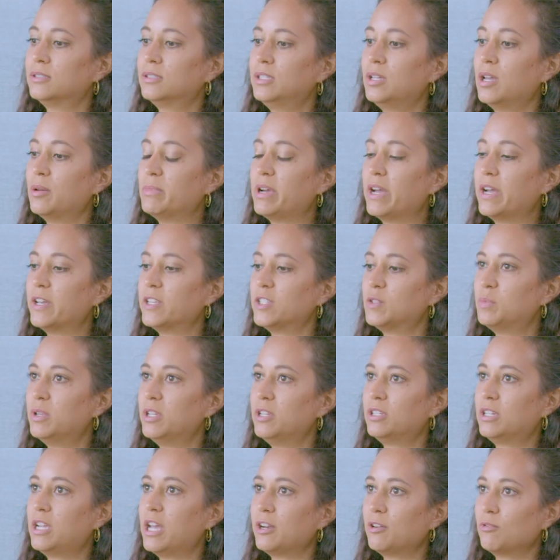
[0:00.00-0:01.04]
Yeah, my
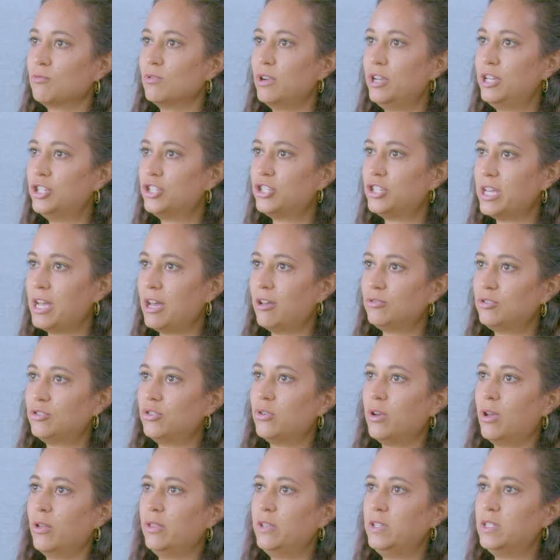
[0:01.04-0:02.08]
husband kind of reached out
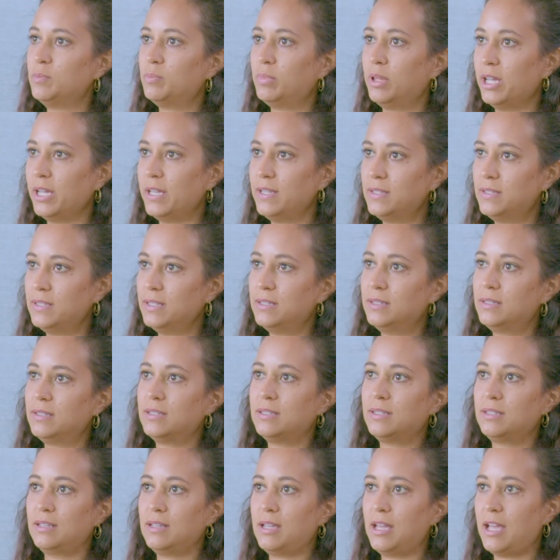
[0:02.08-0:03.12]
to all these
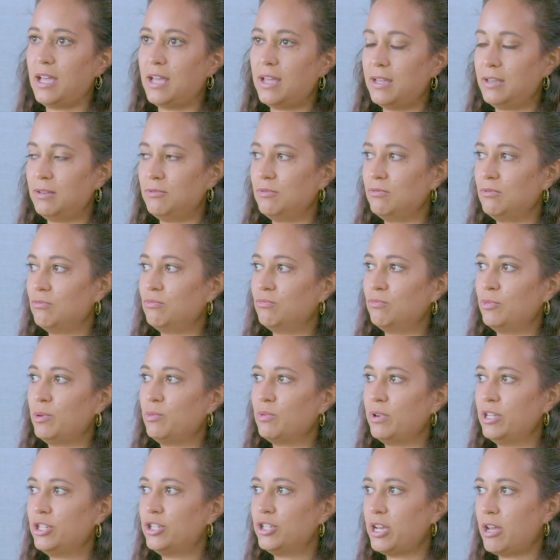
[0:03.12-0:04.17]
places, and we
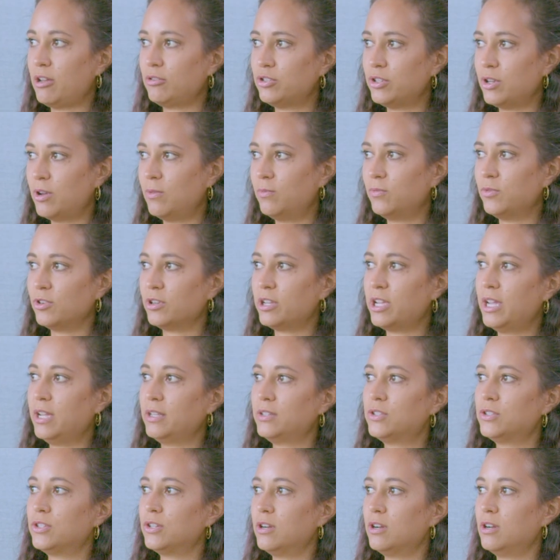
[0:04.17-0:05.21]
reached out to
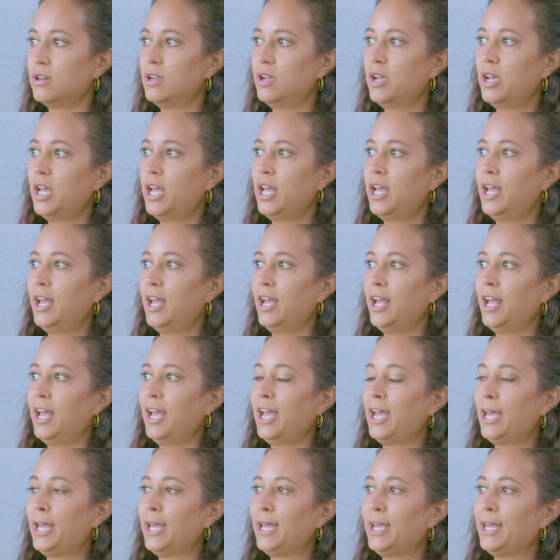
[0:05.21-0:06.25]
Hope4Cancer,
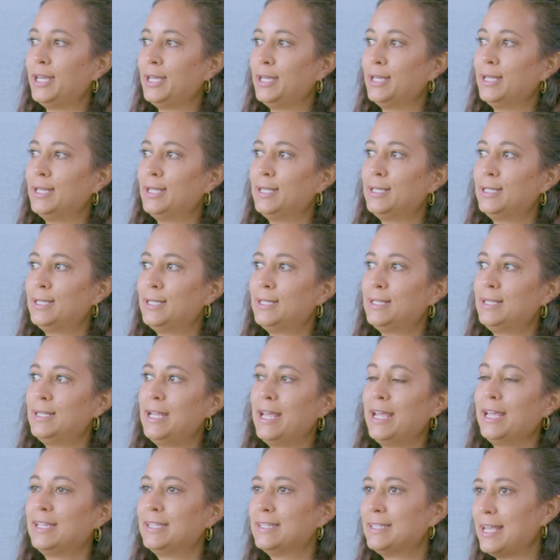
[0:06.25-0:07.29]
and
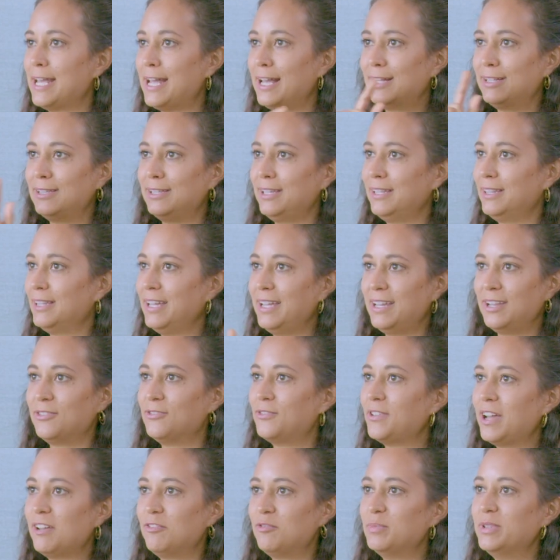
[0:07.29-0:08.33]
exactly like
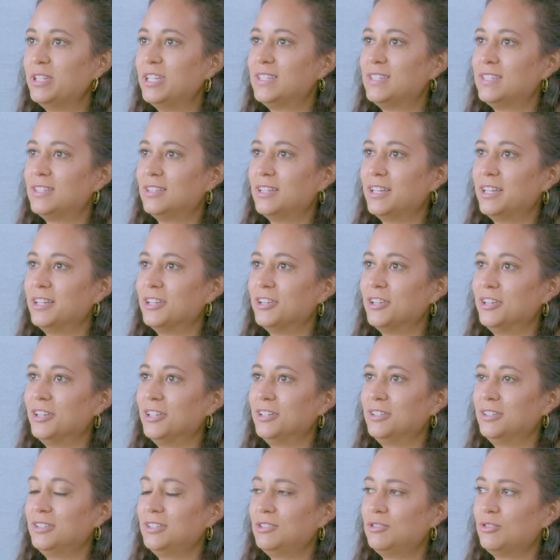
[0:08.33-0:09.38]
5 minutes
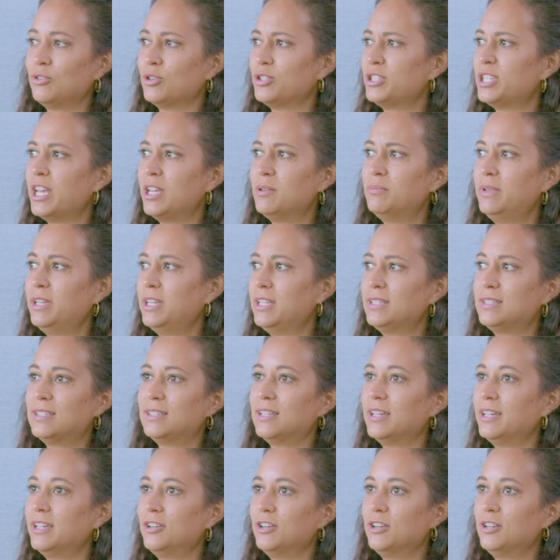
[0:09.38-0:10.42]
later or 10 minutes
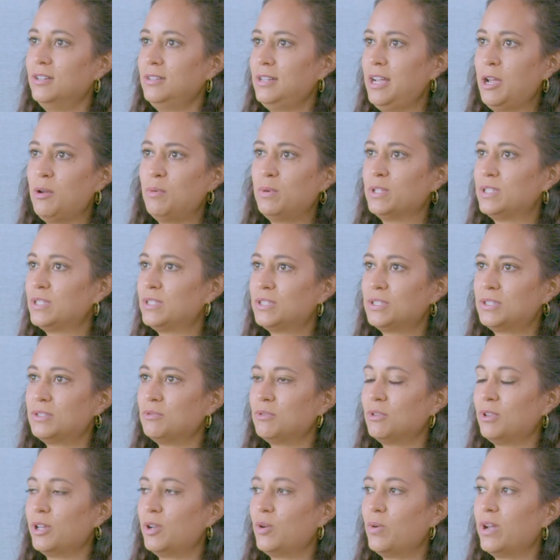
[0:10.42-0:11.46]
later, it was
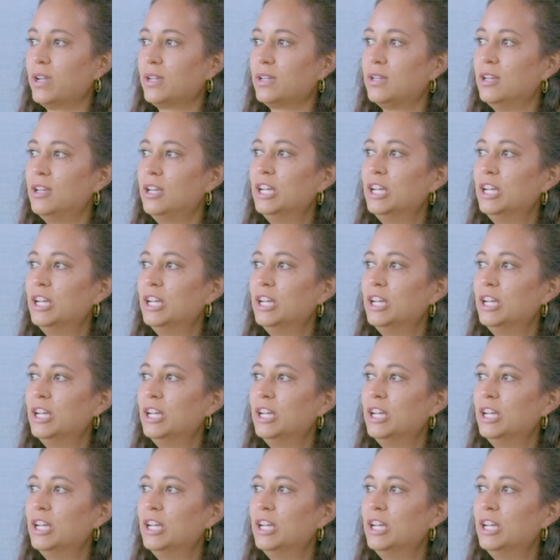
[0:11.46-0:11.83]
really quick,